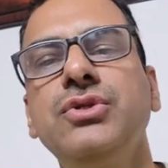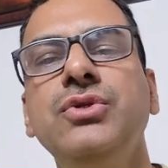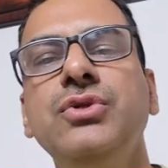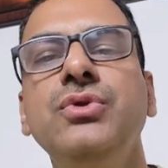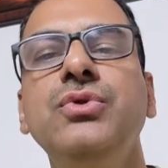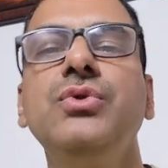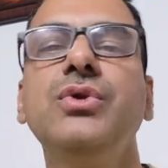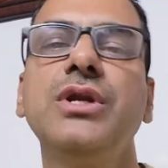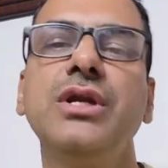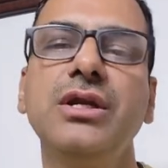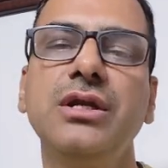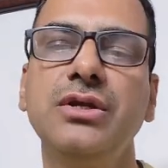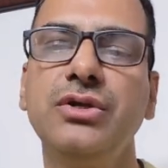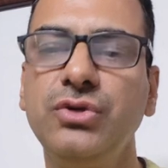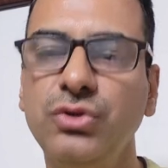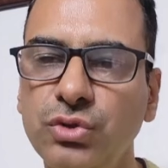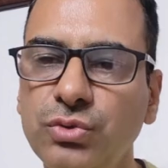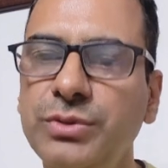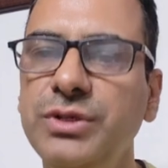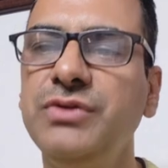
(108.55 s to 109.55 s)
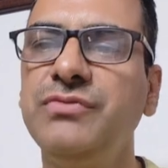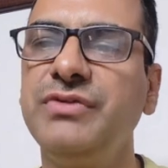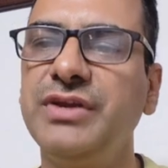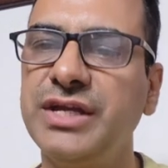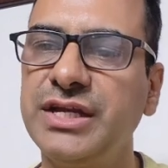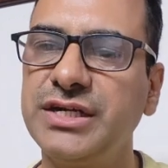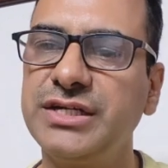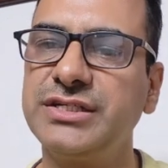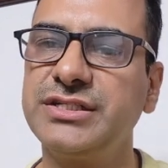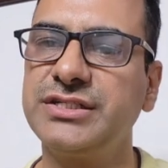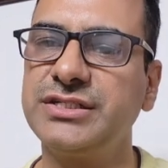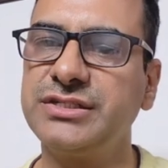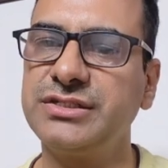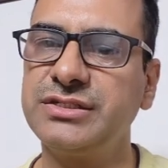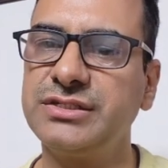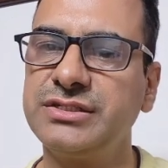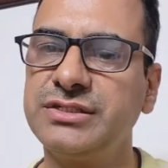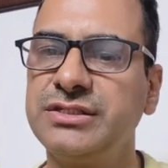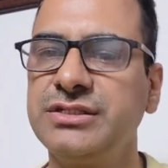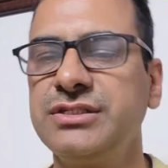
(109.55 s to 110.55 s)
neural tube
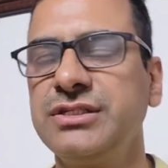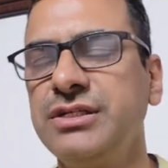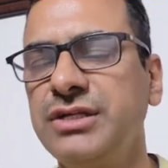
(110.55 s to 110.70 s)
defects,